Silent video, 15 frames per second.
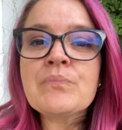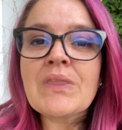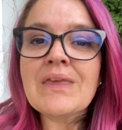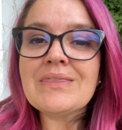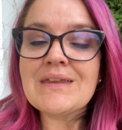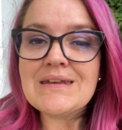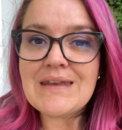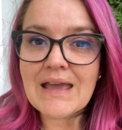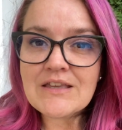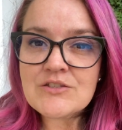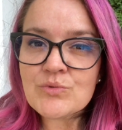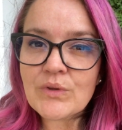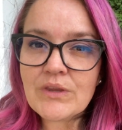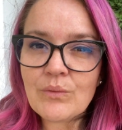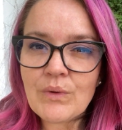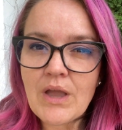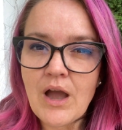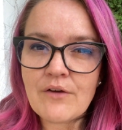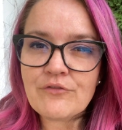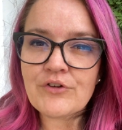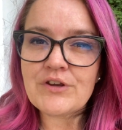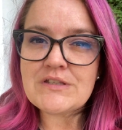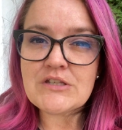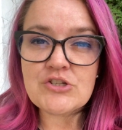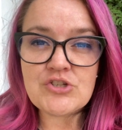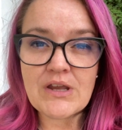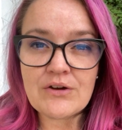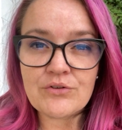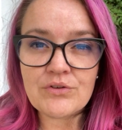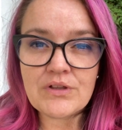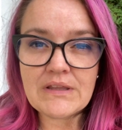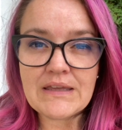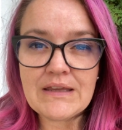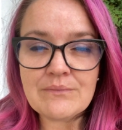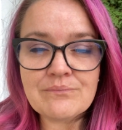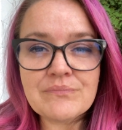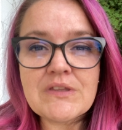The next one that we offer is a general clean.